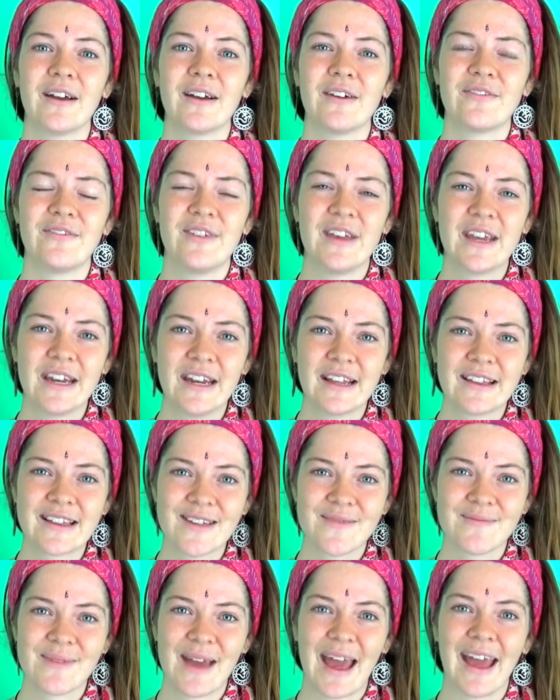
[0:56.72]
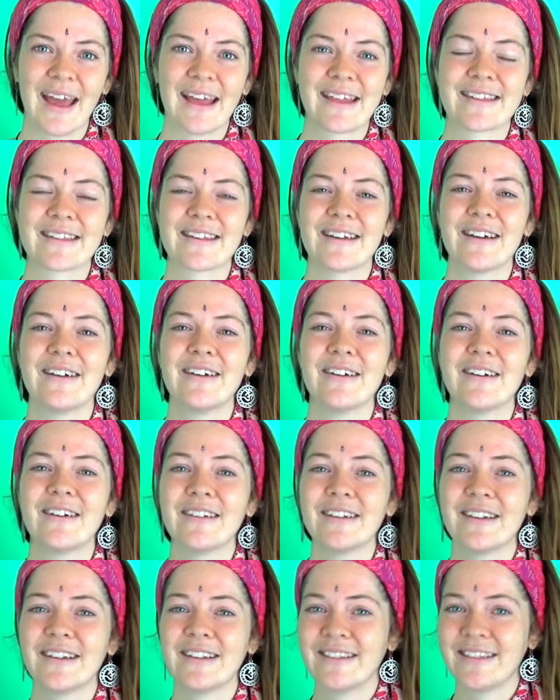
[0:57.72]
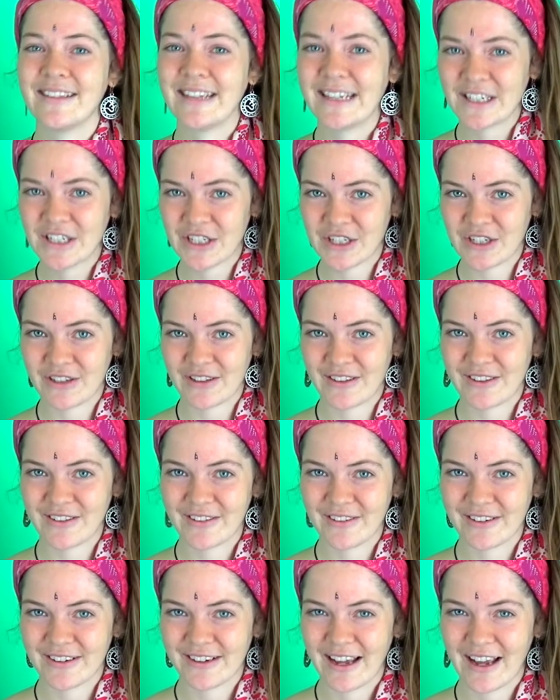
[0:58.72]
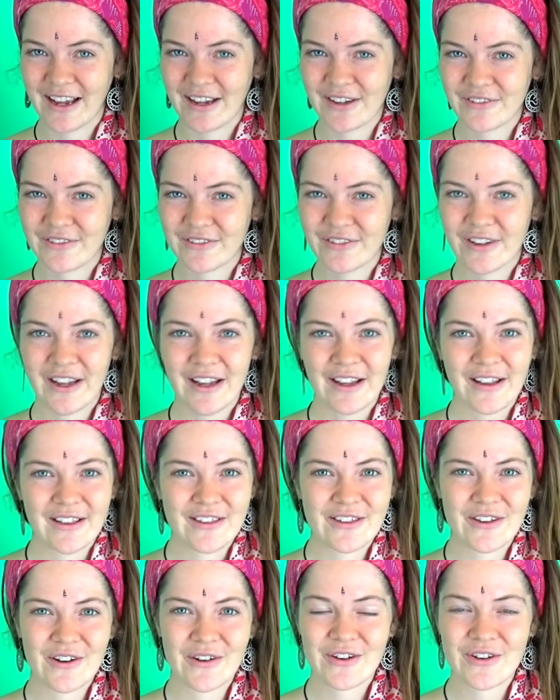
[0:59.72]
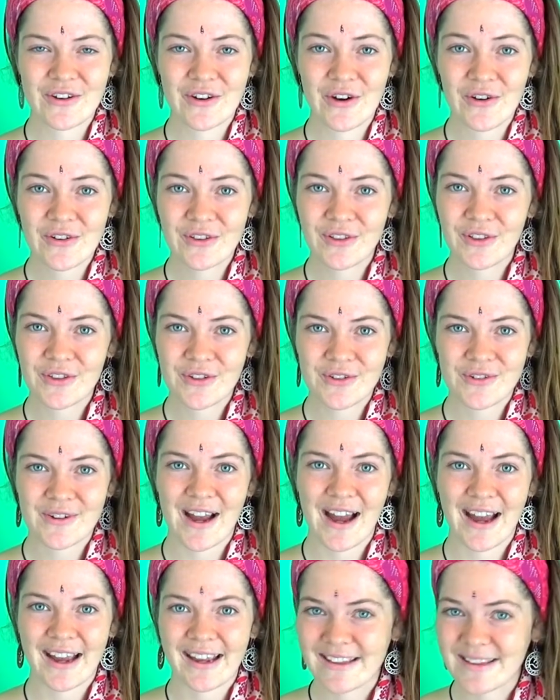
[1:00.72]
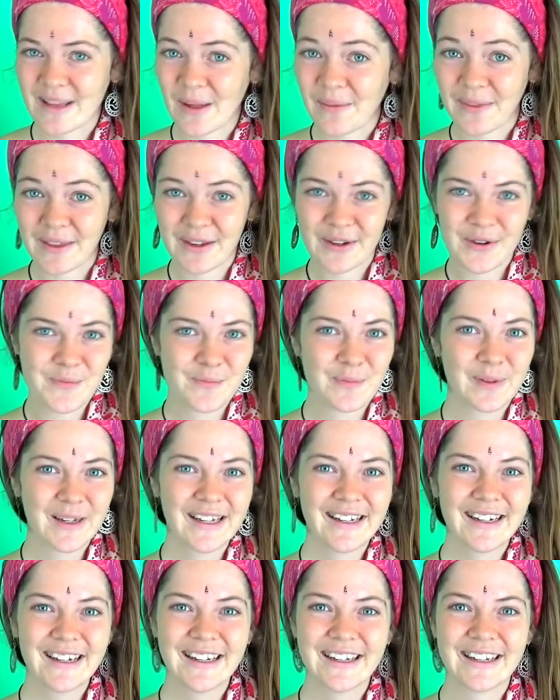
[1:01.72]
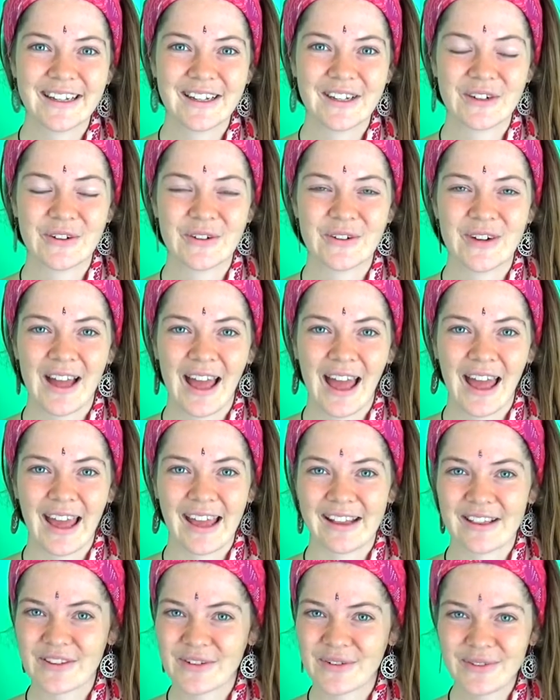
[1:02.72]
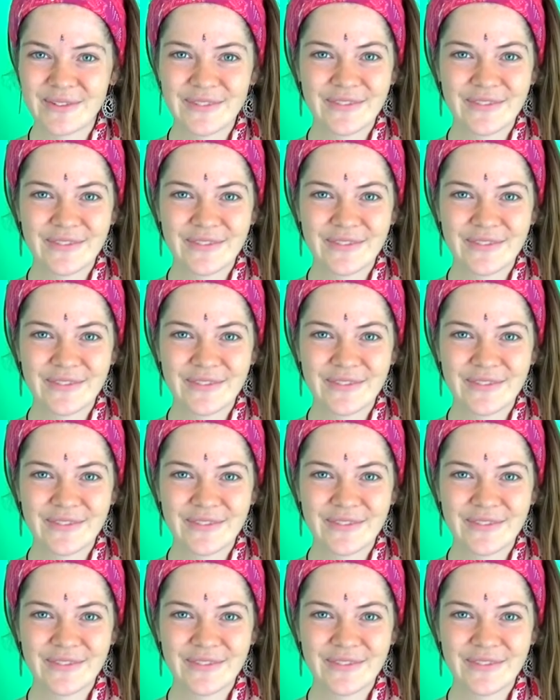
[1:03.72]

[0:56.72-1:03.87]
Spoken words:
veganism as an addition to your life. So you're going to try something completely new. It's called